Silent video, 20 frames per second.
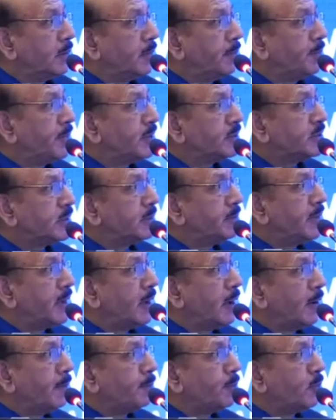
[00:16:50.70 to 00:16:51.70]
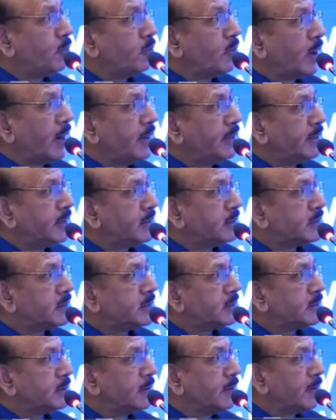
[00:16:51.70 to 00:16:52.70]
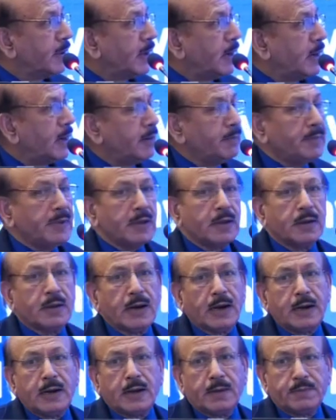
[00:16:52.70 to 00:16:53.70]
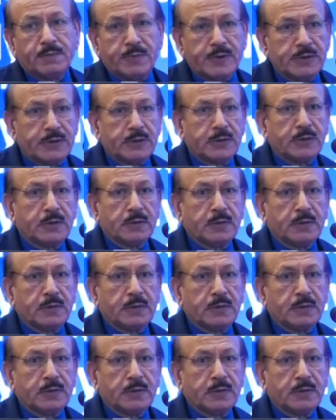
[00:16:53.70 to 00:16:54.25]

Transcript: Patient may have pruritus and may end up with